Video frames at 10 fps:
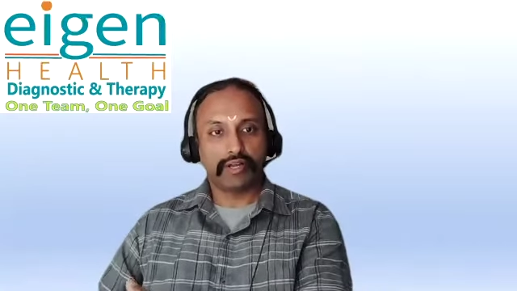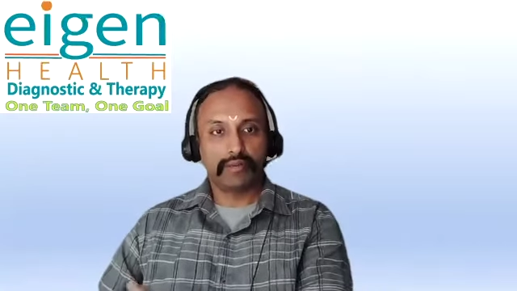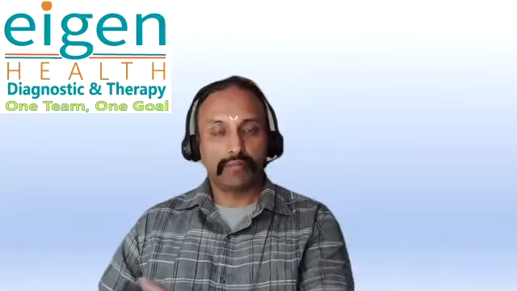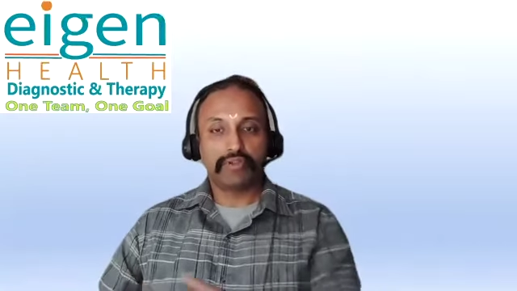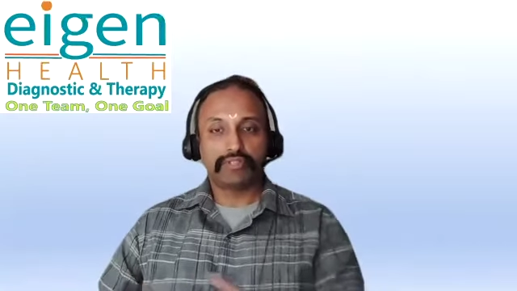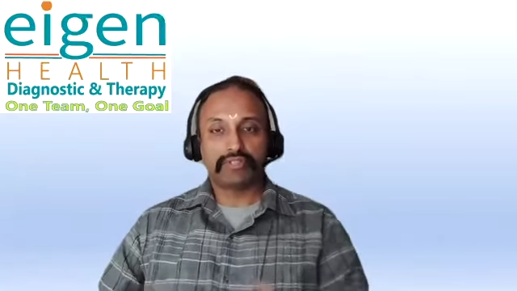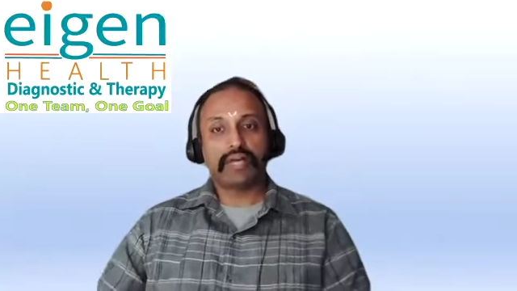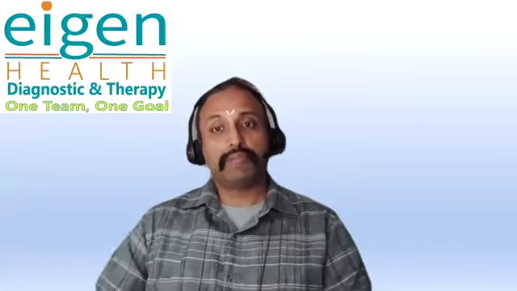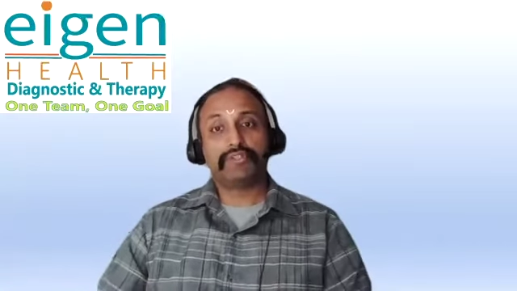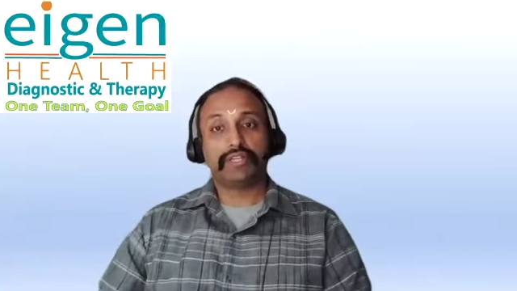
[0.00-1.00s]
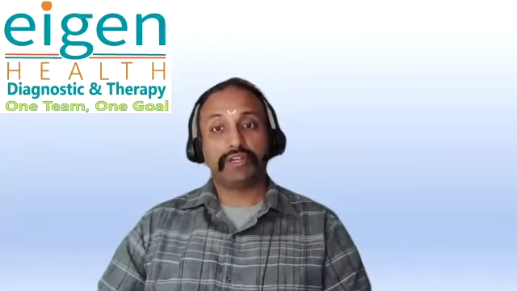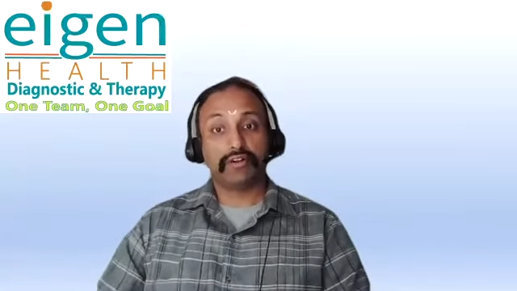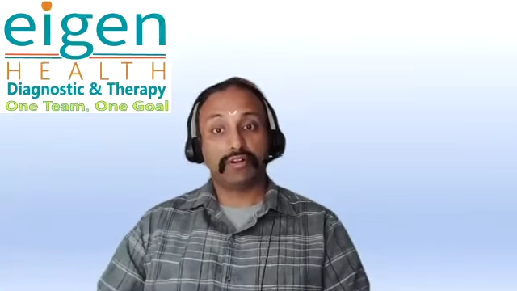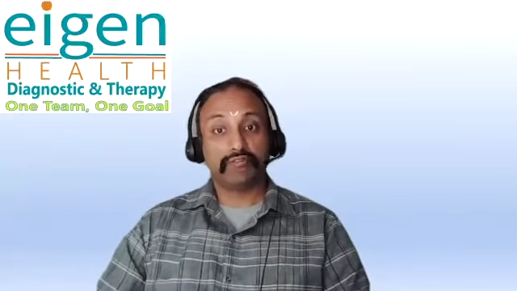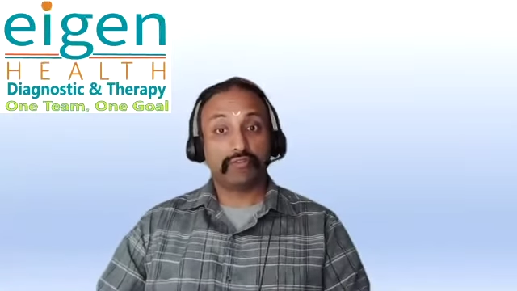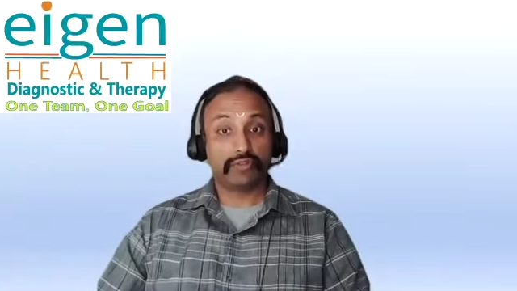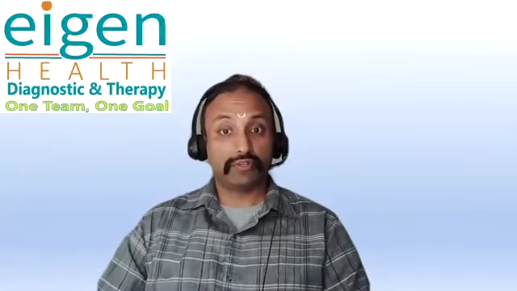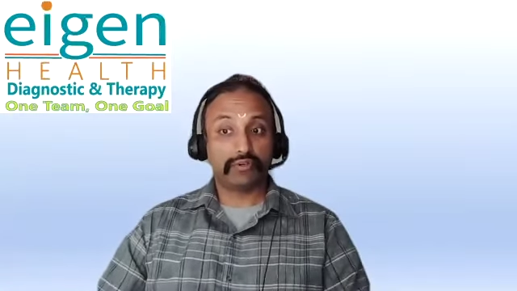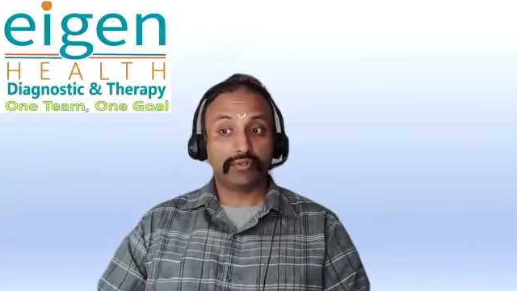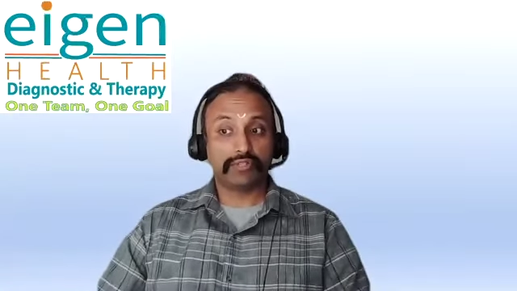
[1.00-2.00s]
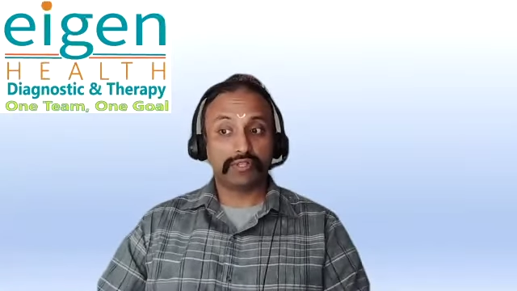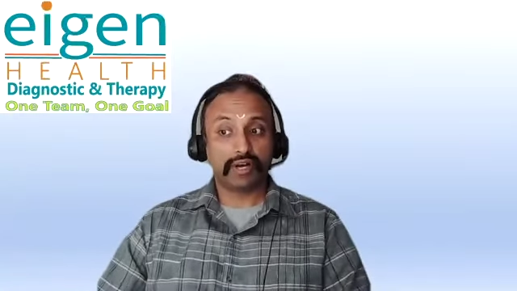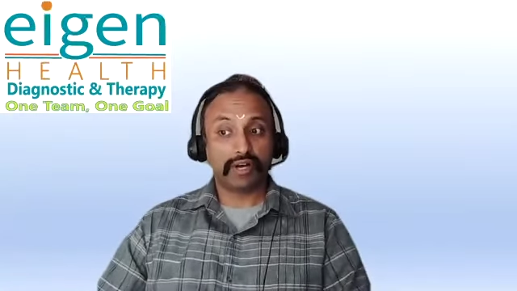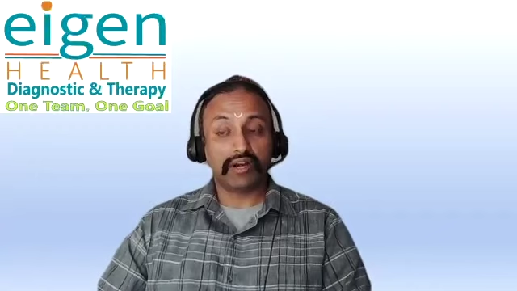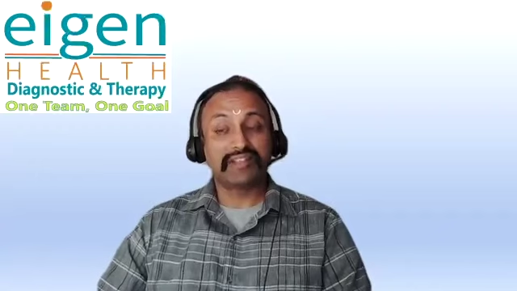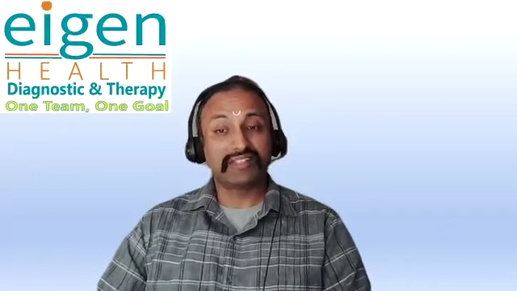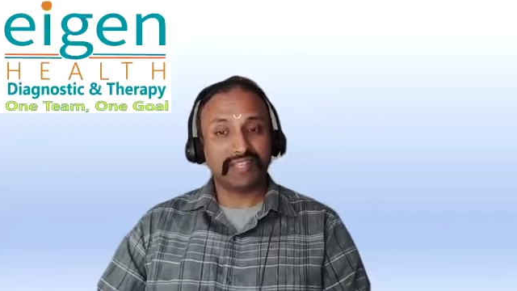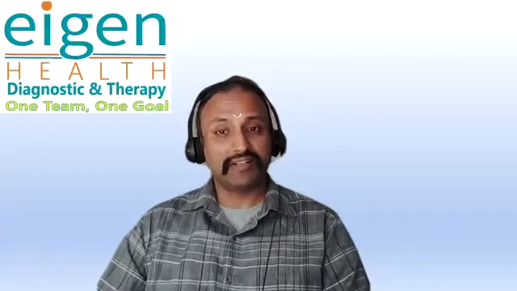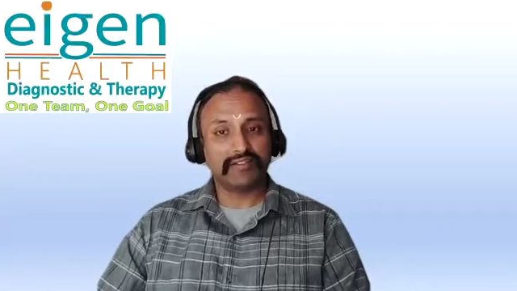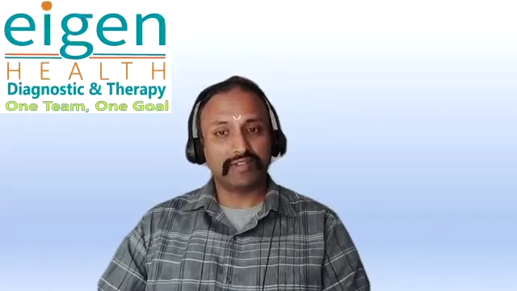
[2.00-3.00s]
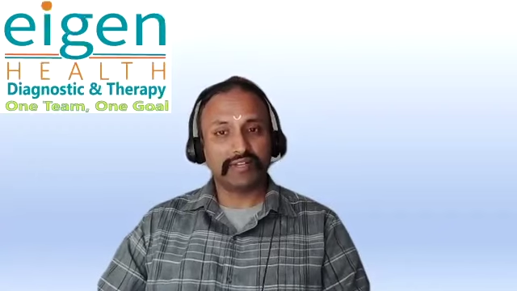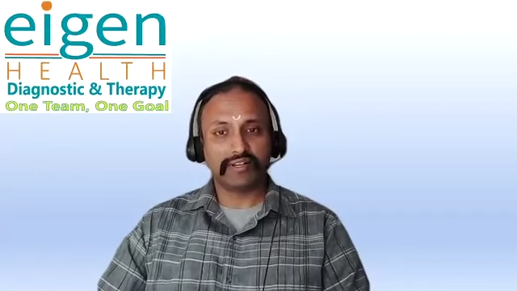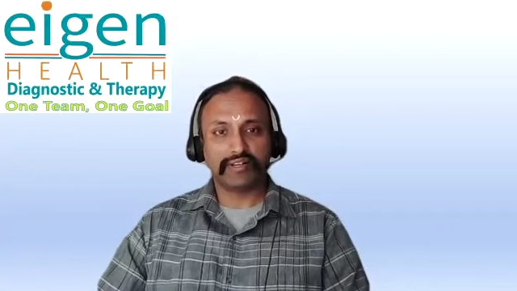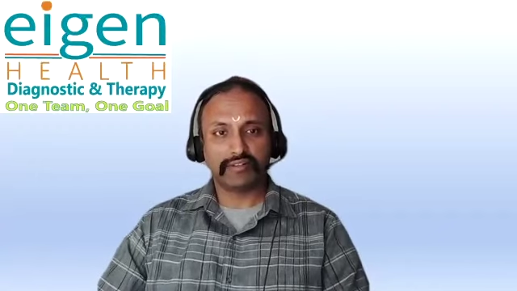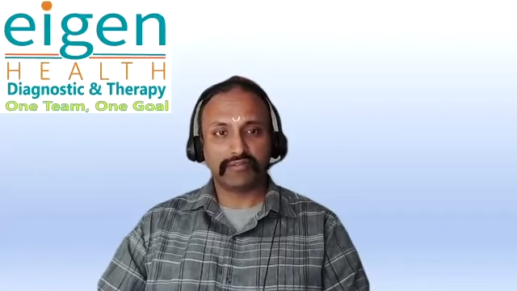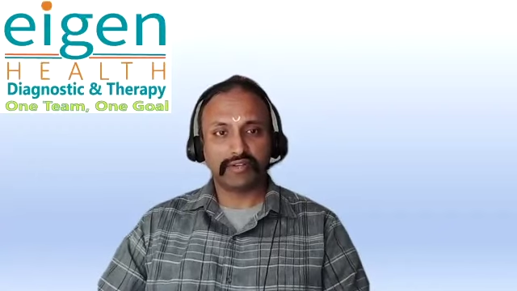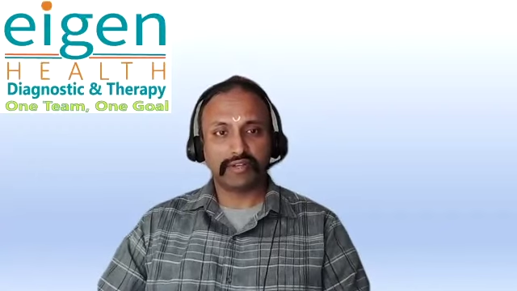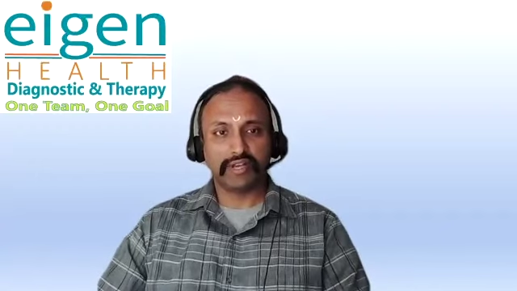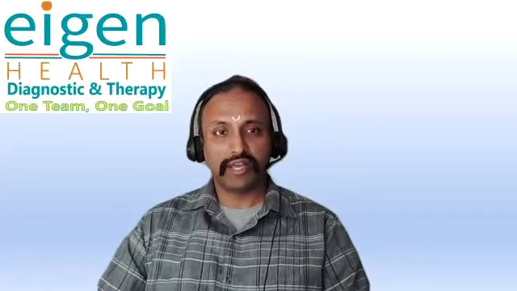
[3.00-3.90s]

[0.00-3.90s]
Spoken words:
because the cybersecurity for those are significantly different.